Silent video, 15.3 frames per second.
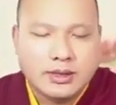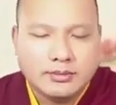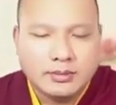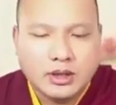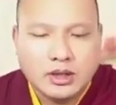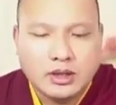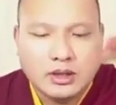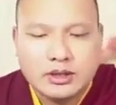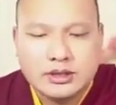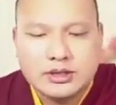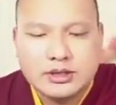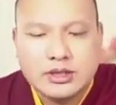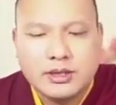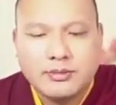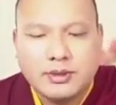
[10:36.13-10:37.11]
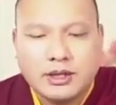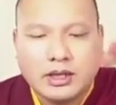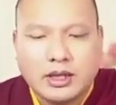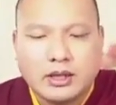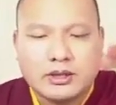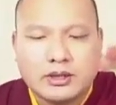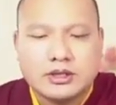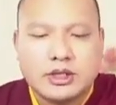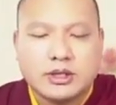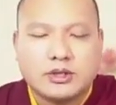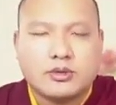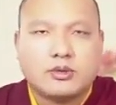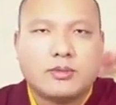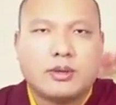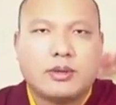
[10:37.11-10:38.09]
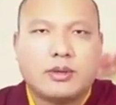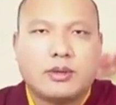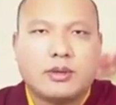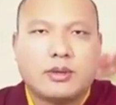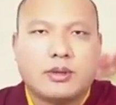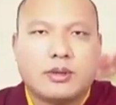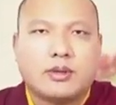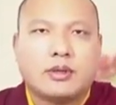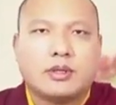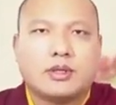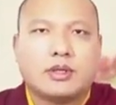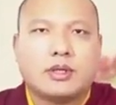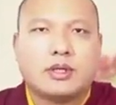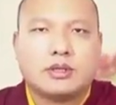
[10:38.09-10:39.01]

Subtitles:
As I mentioned the other day, what I'd like to